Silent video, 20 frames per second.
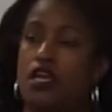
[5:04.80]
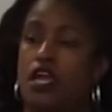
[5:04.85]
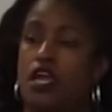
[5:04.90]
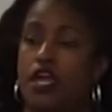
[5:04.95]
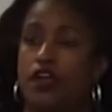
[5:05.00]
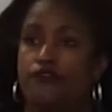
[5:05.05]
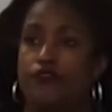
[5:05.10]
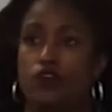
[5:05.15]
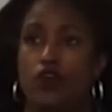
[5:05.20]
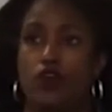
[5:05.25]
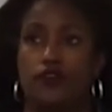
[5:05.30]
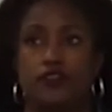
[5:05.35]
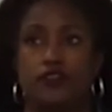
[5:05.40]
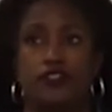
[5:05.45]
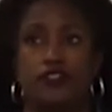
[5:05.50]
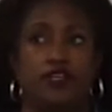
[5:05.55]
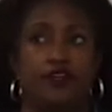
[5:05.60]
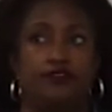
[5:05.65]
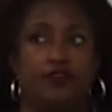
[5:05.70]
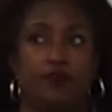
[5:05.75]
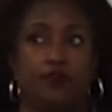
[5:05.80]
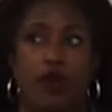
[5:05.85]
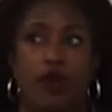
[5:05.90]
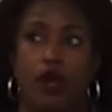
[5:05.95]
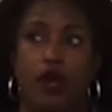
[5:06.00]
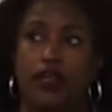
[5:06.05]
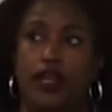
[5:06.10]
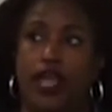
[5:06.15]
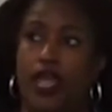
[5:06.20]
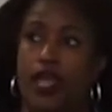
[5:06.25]
If you ever seen a
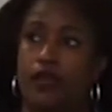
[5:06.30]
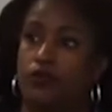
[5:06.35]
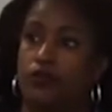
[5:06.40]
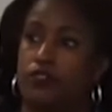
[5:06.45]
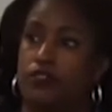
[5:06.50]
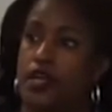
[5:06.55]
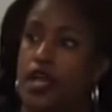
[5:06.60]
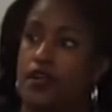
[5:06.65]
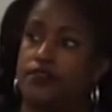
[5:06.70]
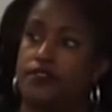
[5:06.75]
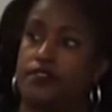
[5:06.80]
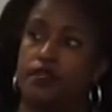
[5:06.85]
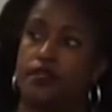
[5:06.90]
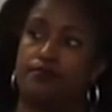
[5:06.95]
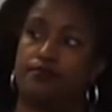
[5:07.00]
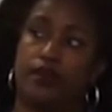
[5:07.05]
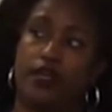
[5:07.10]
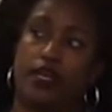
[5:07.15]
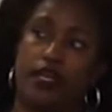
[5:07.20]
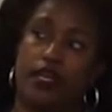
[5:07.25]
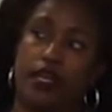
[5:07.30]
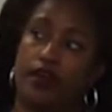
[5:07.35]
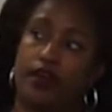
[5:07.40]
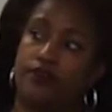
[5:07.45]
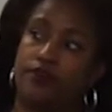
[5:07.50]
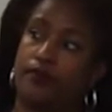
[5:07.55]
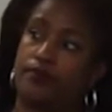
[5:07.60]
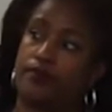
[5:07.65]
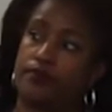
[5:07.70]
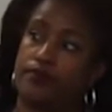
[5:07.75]
football game, which I've seen plenty of
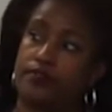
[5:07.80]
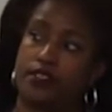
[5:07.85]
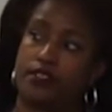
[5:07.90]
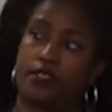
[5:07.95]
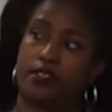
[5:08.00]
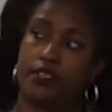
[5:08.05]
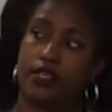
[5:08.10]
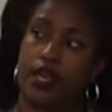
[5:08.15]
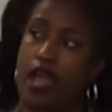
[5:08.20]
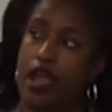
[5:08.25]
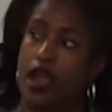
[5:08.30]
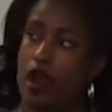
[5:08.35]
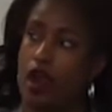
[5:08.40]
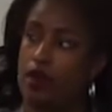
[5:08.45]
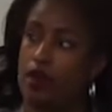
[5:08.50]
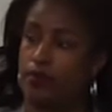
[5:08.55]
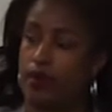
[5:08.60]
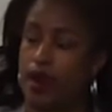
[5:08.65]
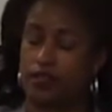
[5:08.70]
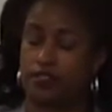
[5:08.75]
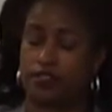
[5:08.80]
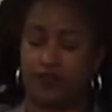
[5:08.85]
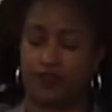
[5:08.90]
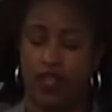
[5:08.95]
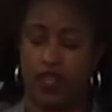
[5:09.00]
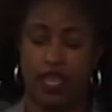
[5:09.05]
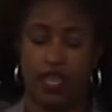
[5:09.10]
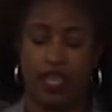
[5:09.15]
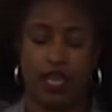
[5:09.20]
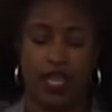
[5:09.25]
them, I'm still a die-hard Browns
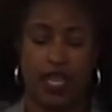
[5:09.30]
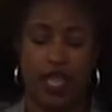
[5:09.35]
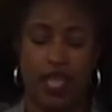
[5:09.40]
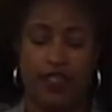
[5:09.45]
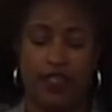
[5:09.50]
fan.